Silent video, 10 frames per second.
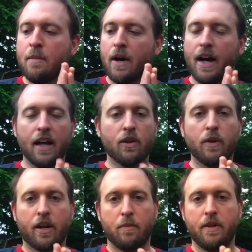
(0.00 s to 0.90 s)
Highly
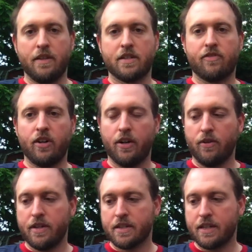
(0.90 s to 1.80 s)
recommend this
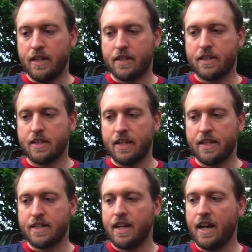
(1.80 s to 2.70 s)
fragrance. It's
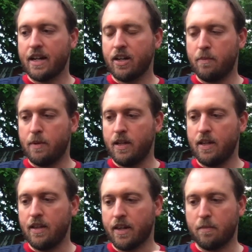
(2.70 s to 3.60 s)
not going to
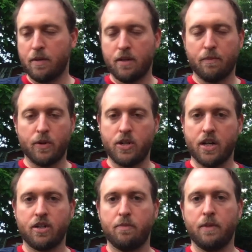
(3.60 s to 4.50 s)
be like a big
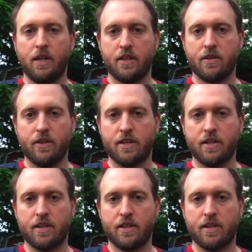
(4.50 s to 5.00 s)
projection monster.